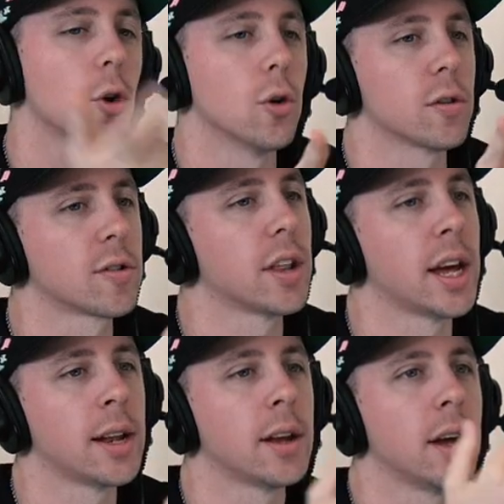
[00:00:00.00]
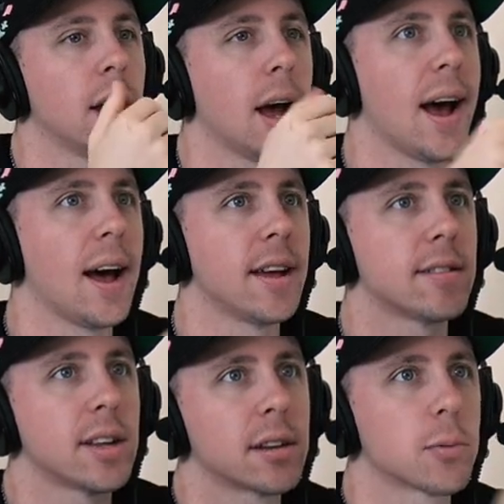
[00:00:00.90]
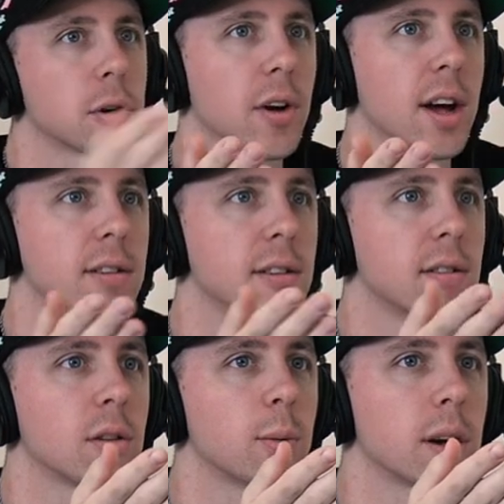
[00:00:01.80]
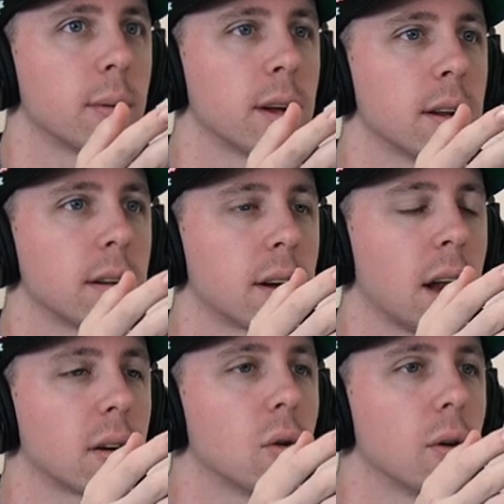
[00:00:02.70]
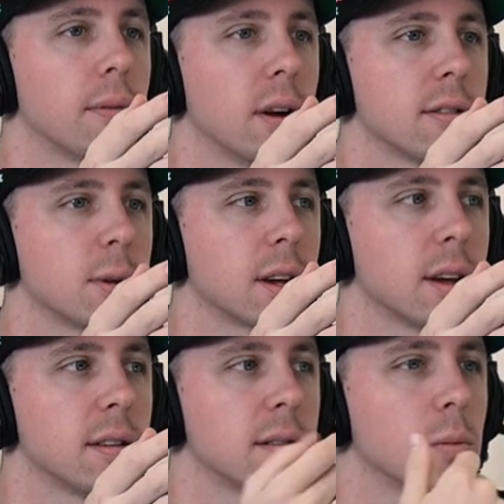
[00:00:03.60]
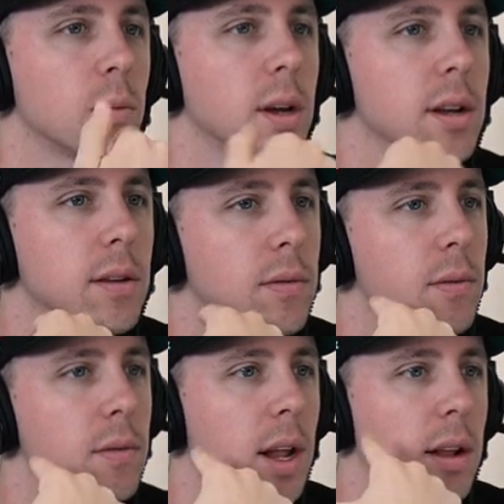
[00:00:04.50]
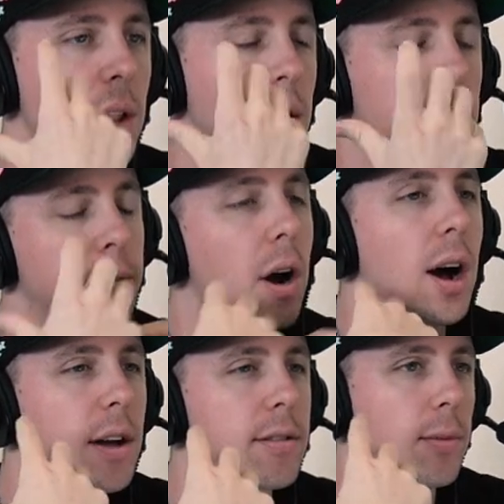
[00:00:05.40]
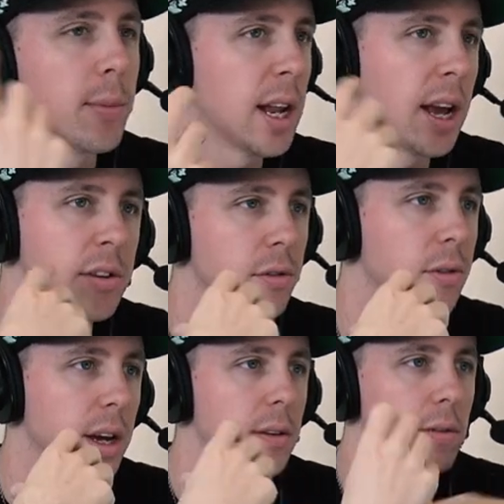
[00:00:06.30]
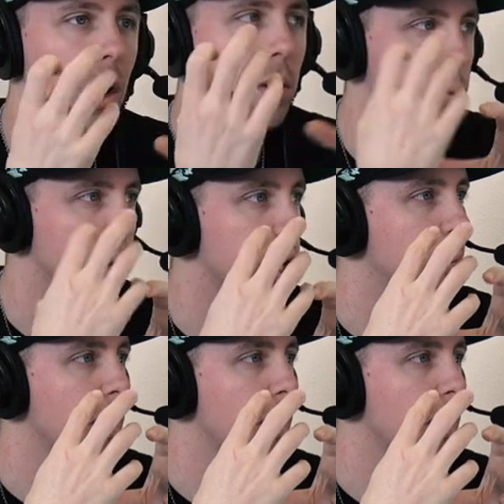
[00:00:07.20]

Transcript: Cool. So then, as things progress, it starts becoming kind of cool for us because we, like, for us, for me and Andrew, like, always working on